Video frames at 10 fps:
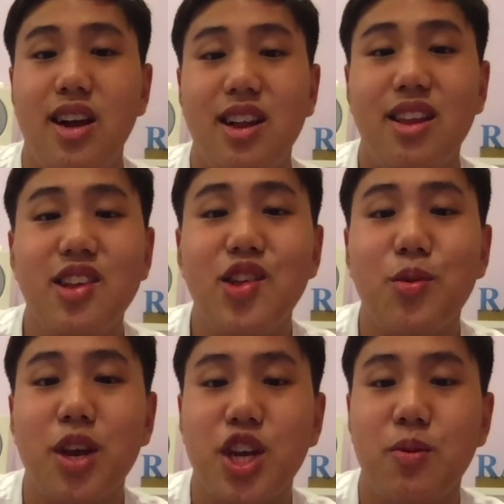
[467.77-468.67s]
This
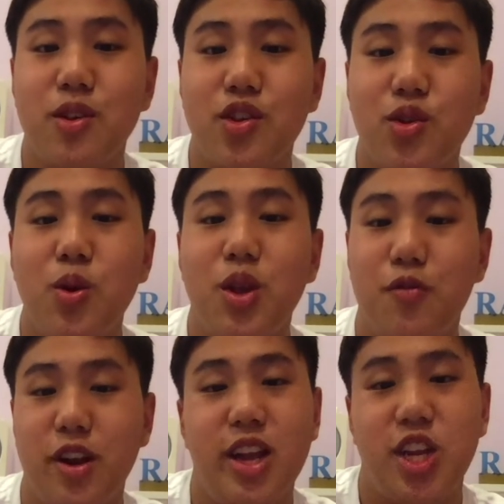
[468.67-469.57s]
situation was so
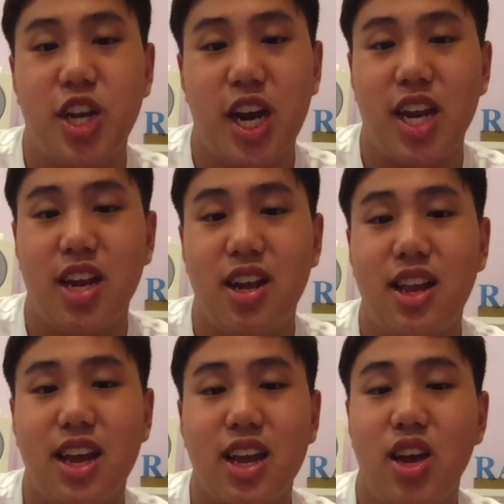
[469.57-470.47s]
different in China.
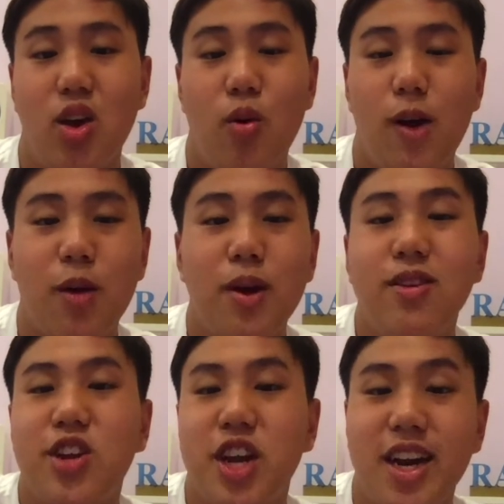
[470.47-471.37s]
Like, when I went to
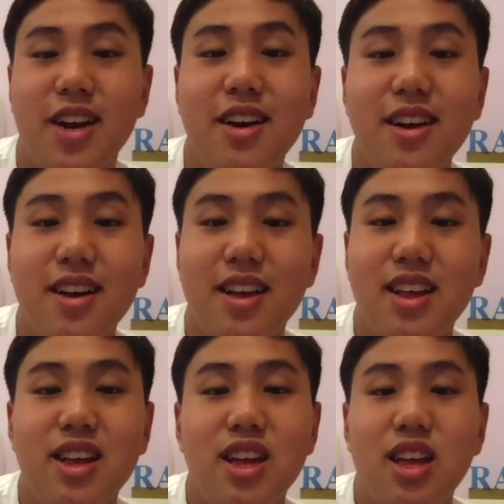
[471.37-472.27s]
China,
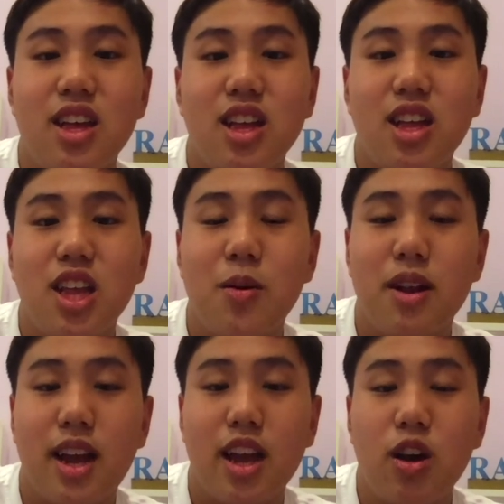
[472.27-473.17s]
they were
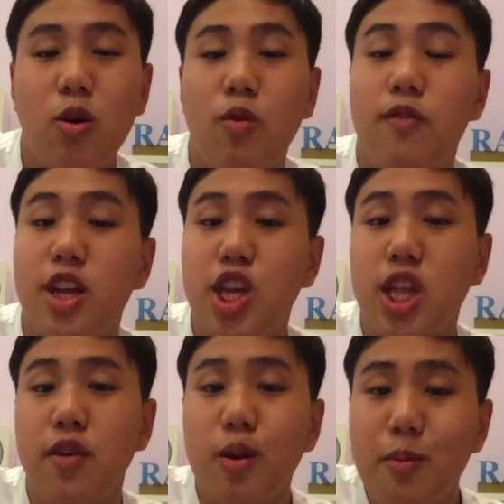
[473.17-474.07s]
like, oh,
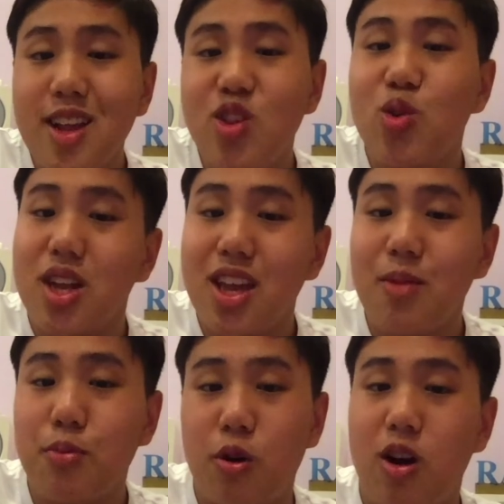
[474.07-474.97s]
vegetarian means you can
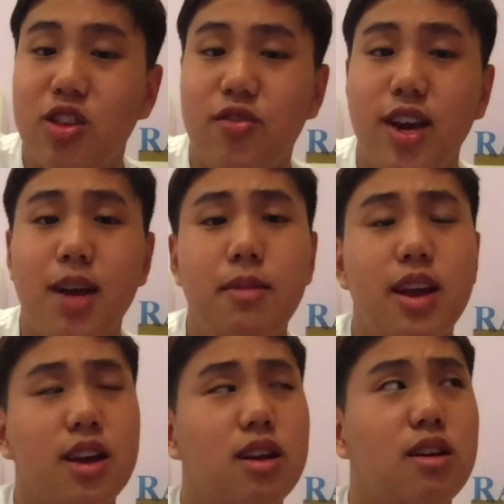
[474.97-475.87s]
eat prawns, right? I'm
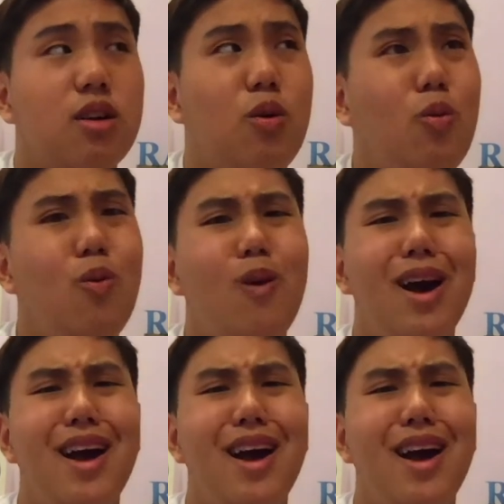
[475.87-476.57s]
like, what?